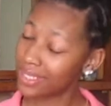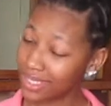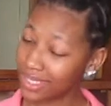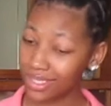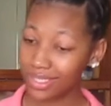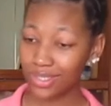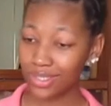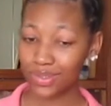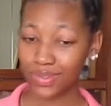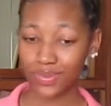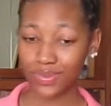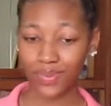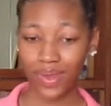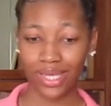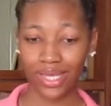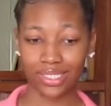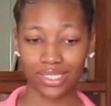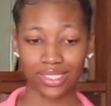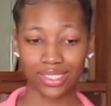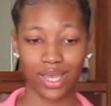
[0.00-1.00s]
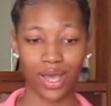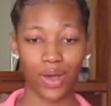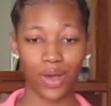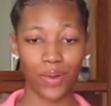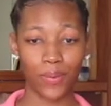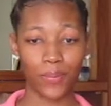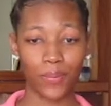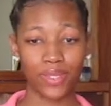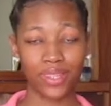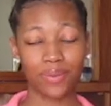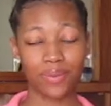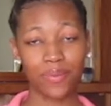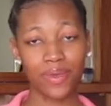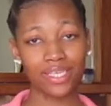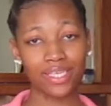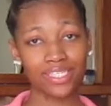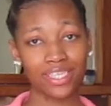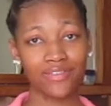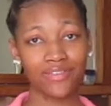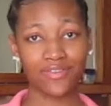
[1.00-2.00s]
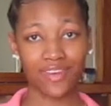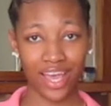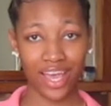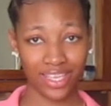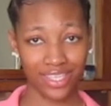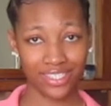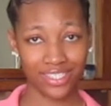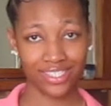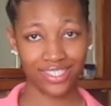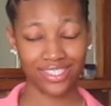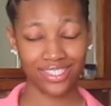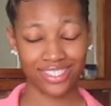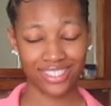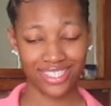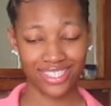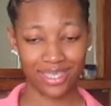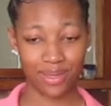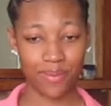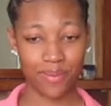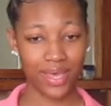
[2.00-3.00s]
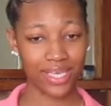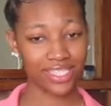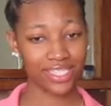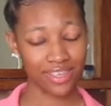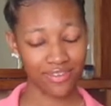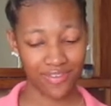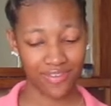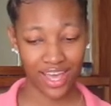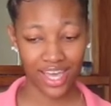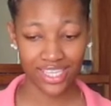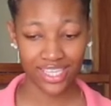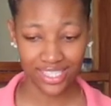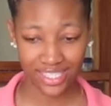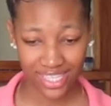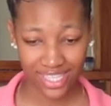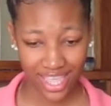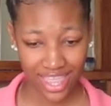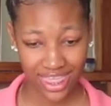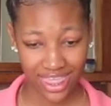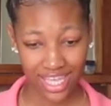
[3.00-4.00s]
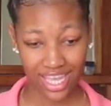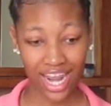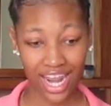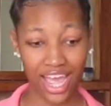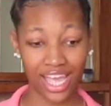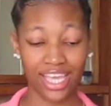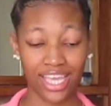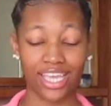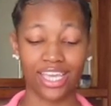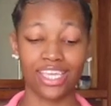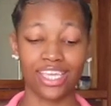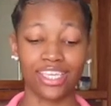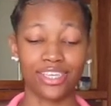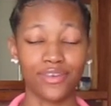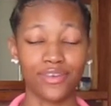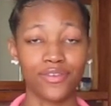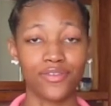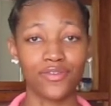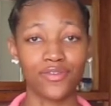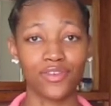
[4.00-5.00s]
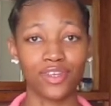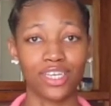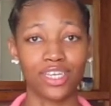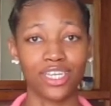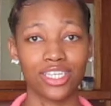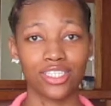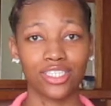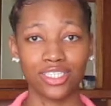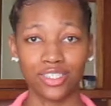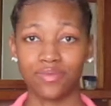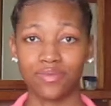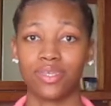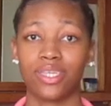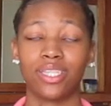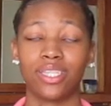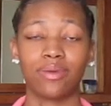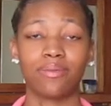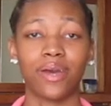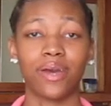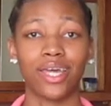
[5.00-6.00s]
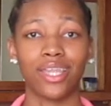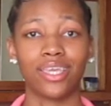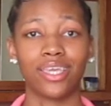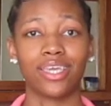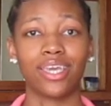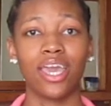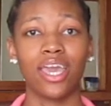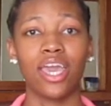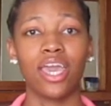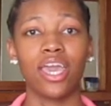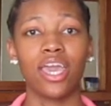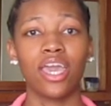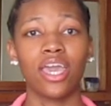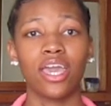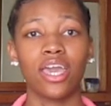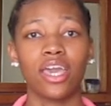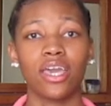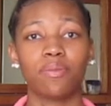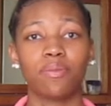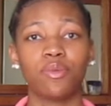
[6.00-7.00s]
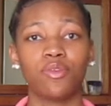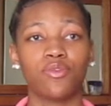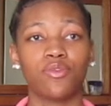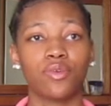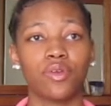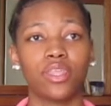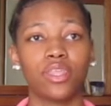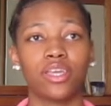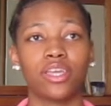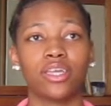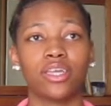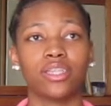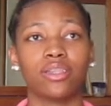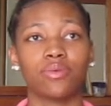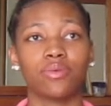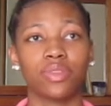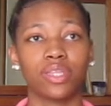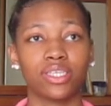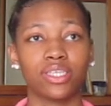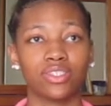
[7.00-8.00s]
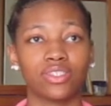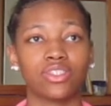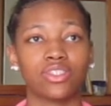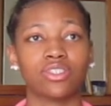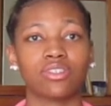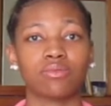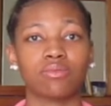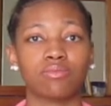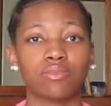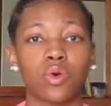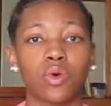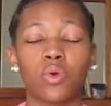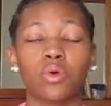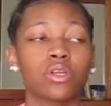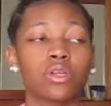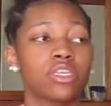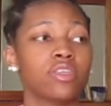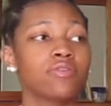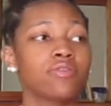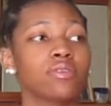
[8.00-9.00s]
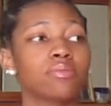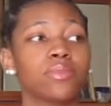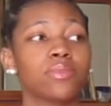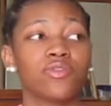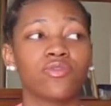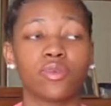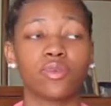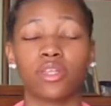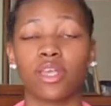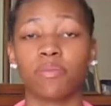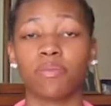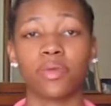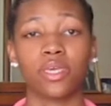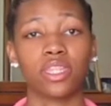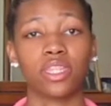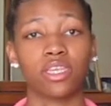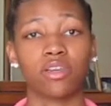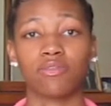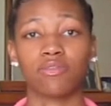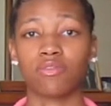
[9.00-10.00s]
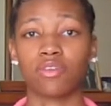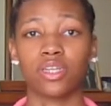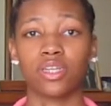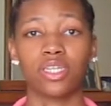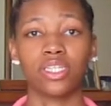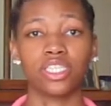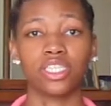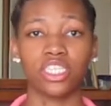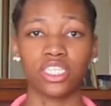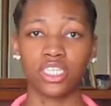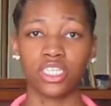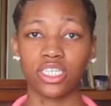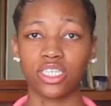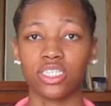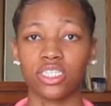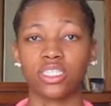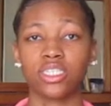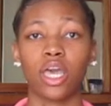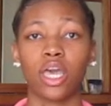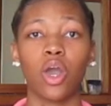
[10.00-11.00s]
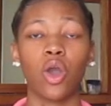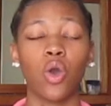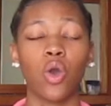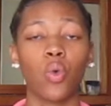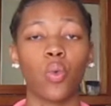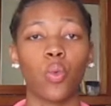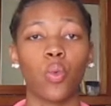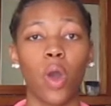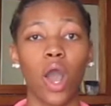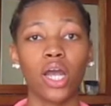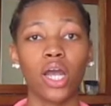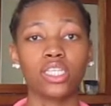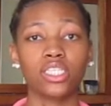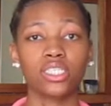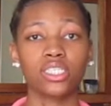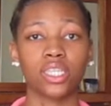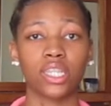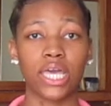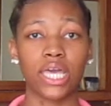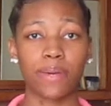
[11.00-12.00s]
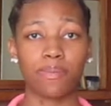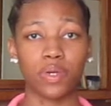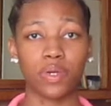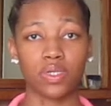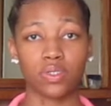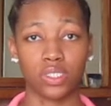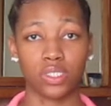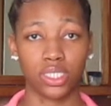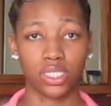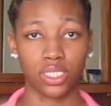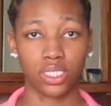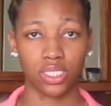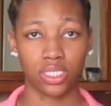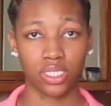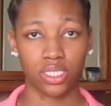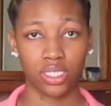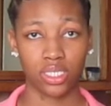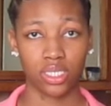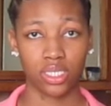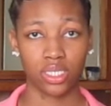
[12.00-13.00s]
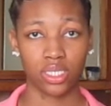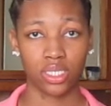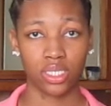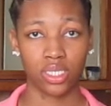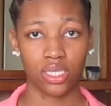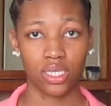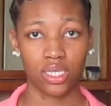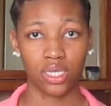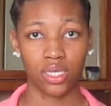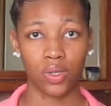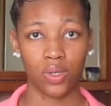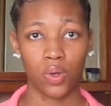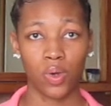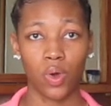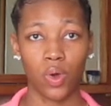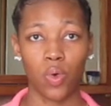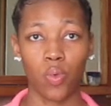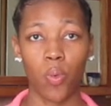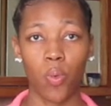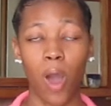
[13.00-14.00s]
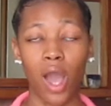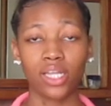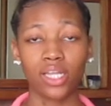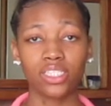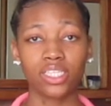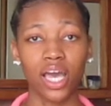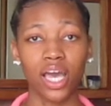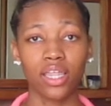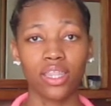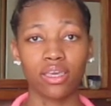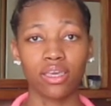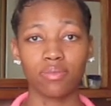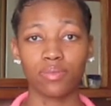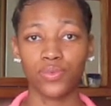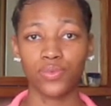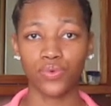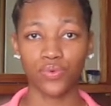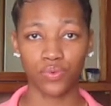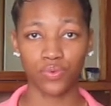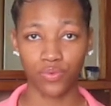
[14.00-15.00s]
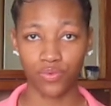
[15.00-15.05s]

Choose wisely, y'all. But the best advice that I could give to anybody before they get in a relationship or even before they pick their friend is watch that person. Watch how they move.